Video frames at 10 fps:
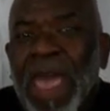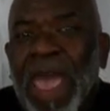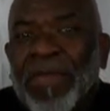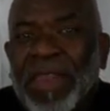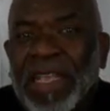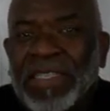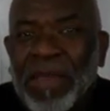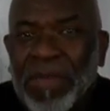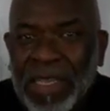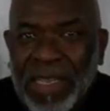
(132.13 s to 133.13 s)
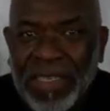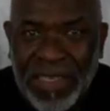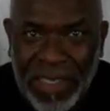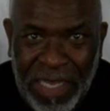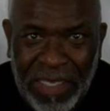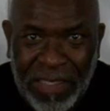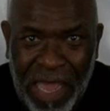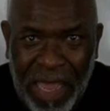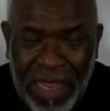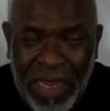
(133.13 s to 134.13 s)
And then they sent me to get a CT
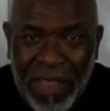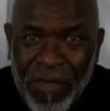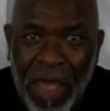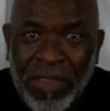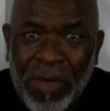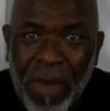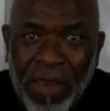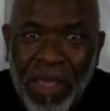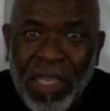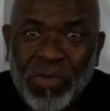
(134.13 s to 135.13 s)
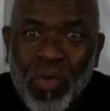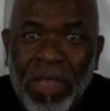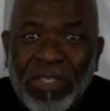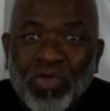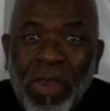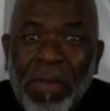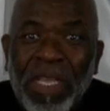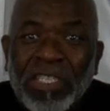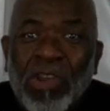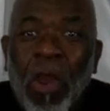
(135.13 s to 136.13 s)
scan, and they found that my lungs were
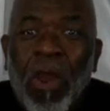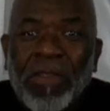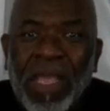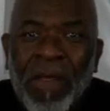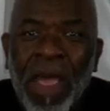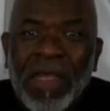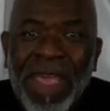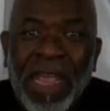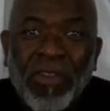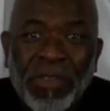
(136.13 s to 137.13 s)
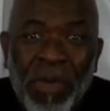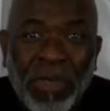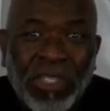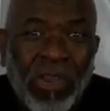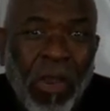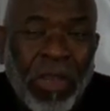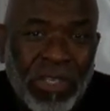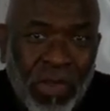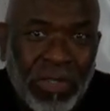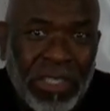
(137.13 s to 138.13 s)
extremely scarred. They diagnosed me with
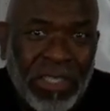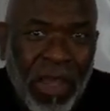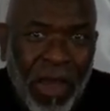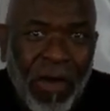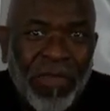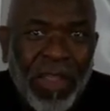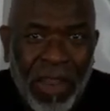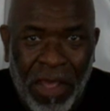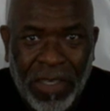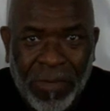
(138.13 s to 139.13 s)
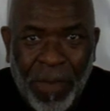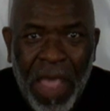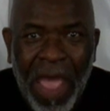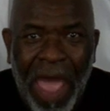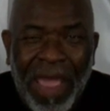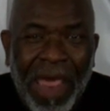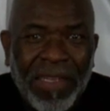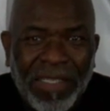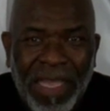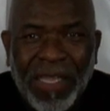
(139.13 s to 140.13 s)
sarcoidosis of the lungs. I got
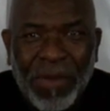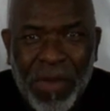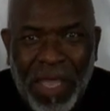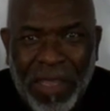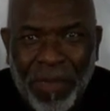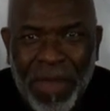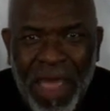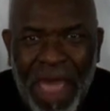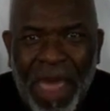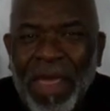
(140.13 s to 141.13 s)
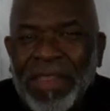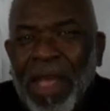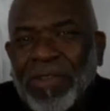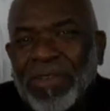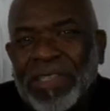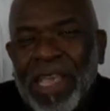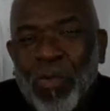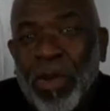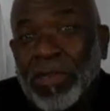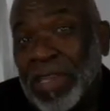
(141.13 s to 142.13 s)
a second opinion, and that doctor
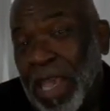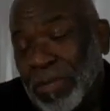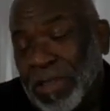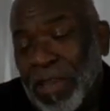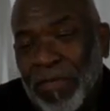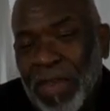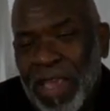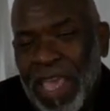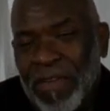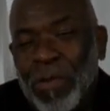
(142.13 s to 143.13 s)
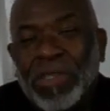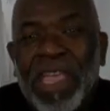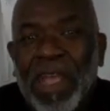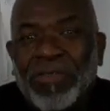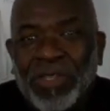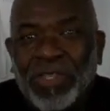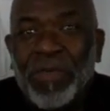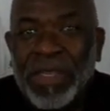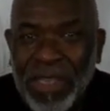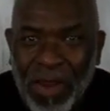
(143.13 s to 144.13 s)
said, Well, James, if, if it was cancerous,
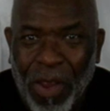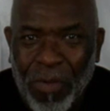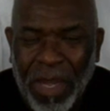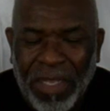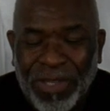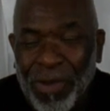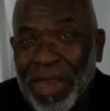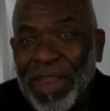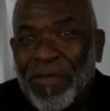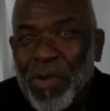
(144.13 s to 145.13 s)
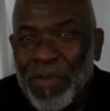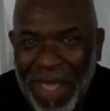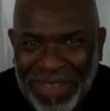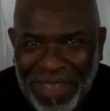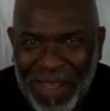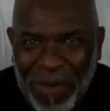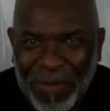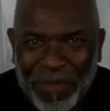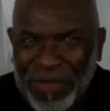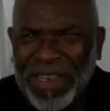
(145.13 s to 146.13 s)
you'd be dead already. So I never went back to
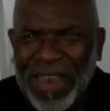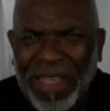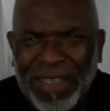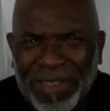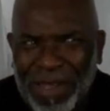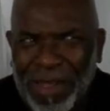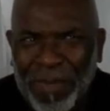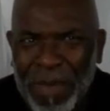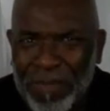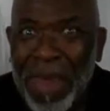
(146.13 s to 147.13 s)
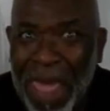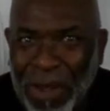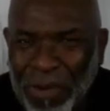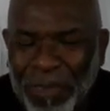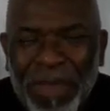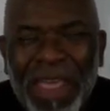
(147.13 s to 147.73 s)
him. Didn't like his uh, manner.